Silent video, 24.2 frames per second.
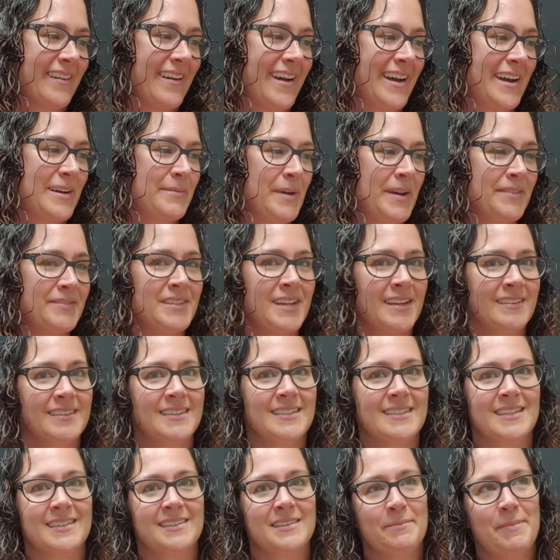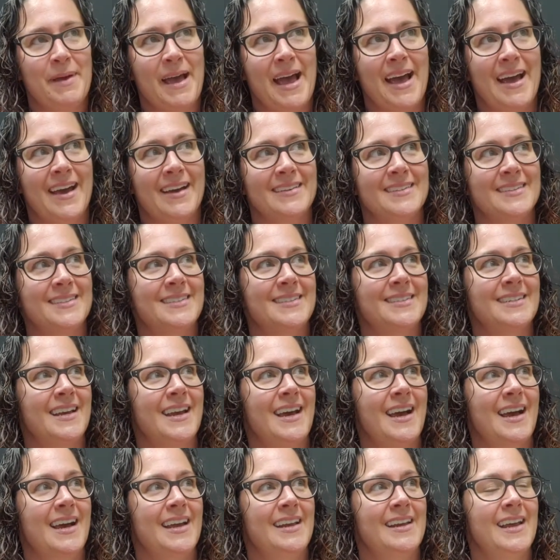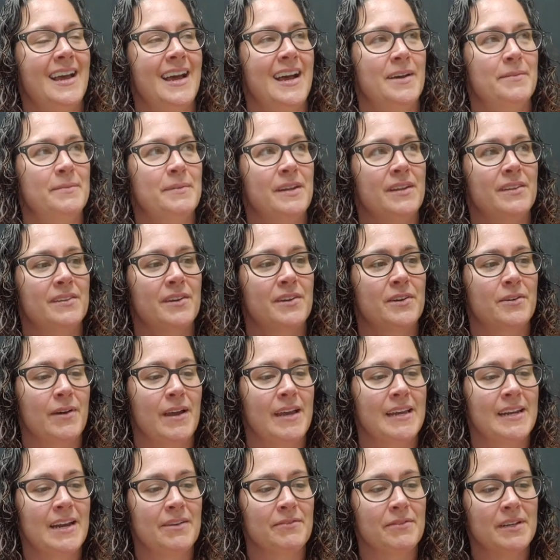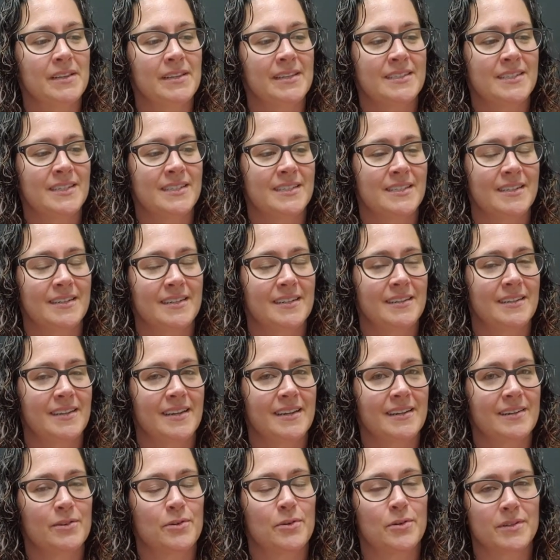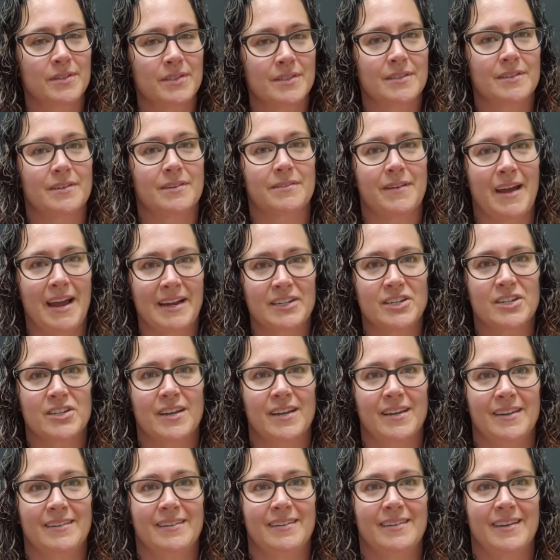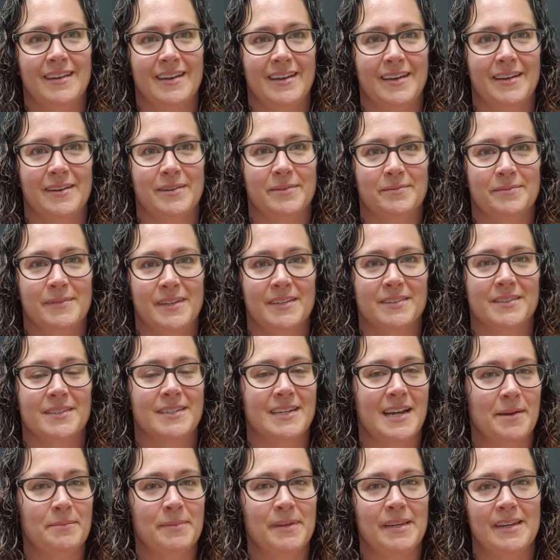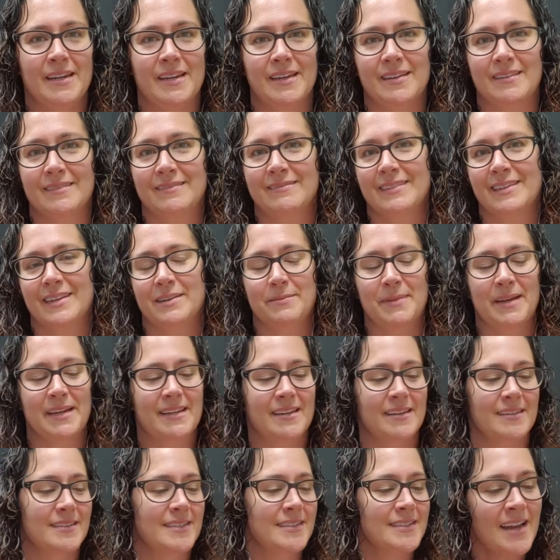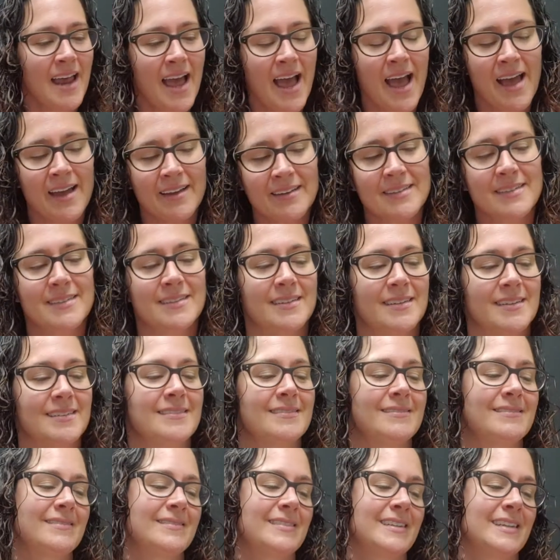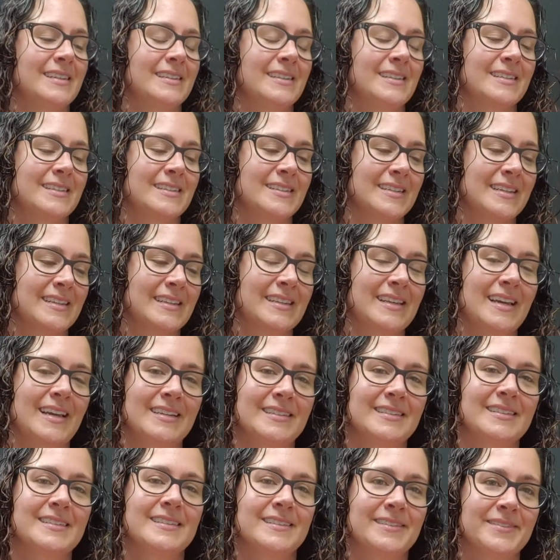I've done these in the past, and they're great. And I really just needed that course correction. Stop eating, my kids' snacks and things like that.